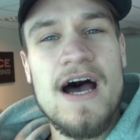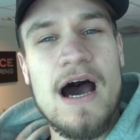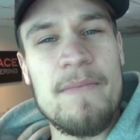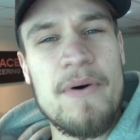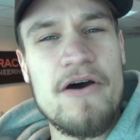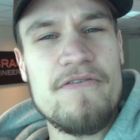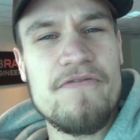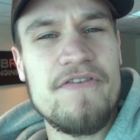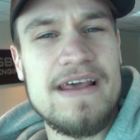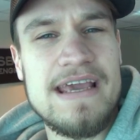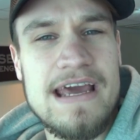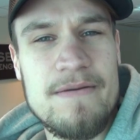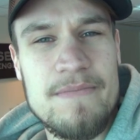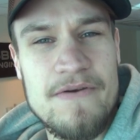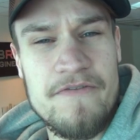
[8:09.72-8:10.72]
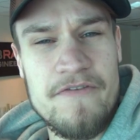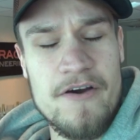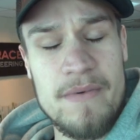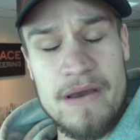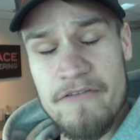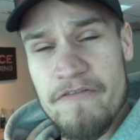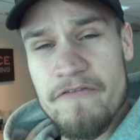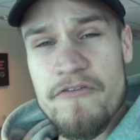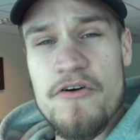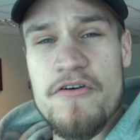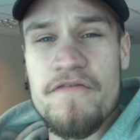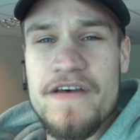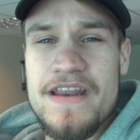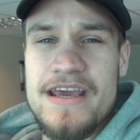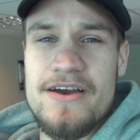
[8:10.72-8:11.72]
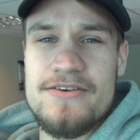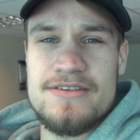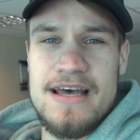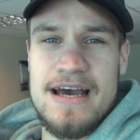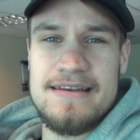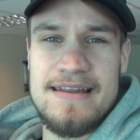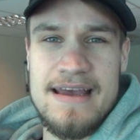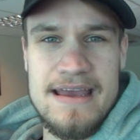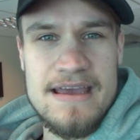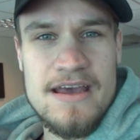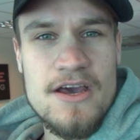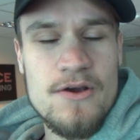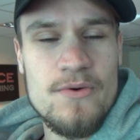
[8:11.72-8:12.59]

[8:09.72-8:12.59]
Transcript: I'm hopefully going to be filming 4 videos that day,